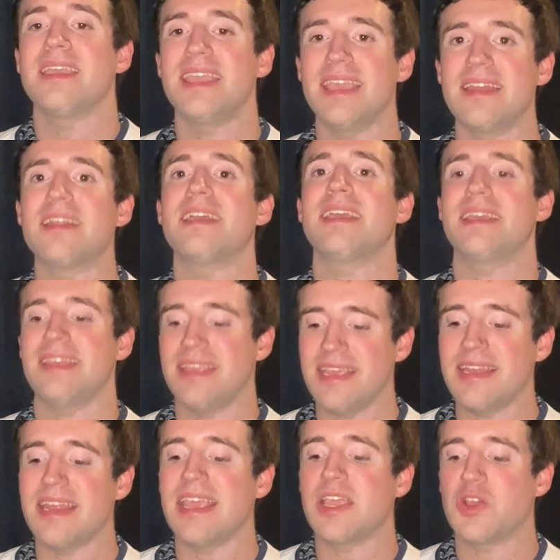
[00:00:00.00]
He had
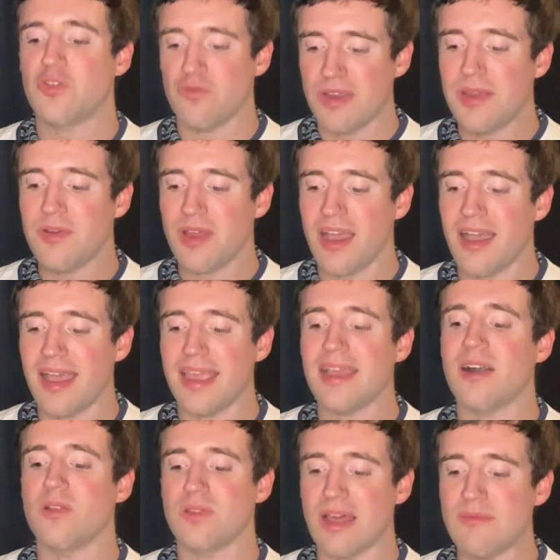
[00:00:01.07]
a career-high
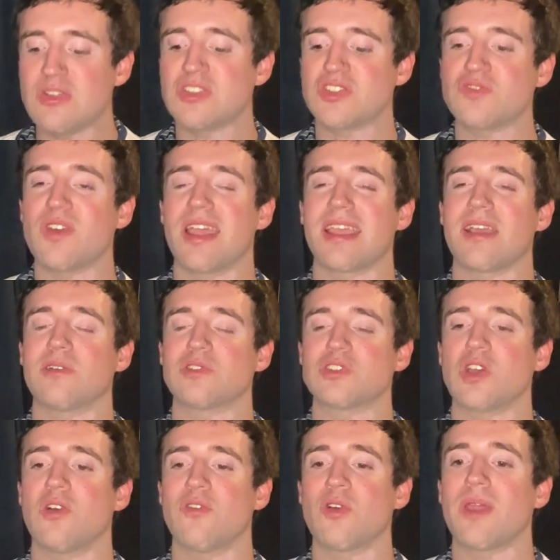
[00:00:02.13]
11 strikeouts
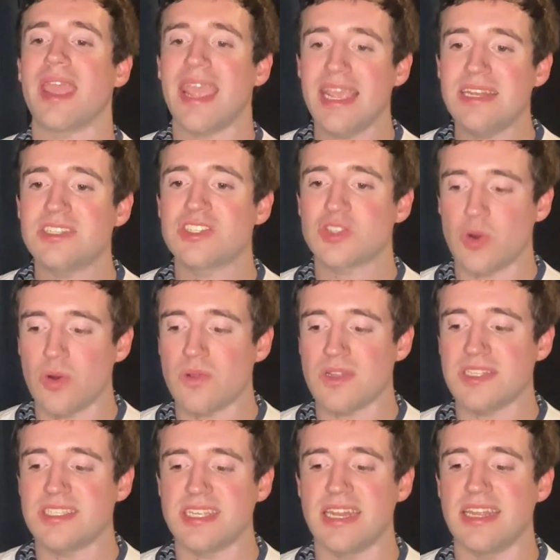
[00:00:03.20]
over 8
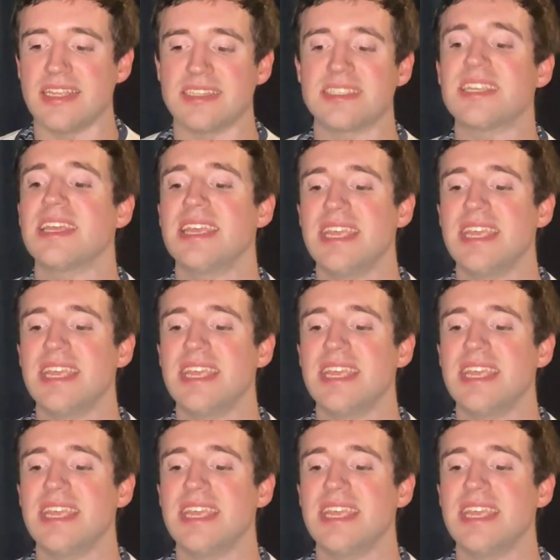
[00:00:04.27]
scoreless innings.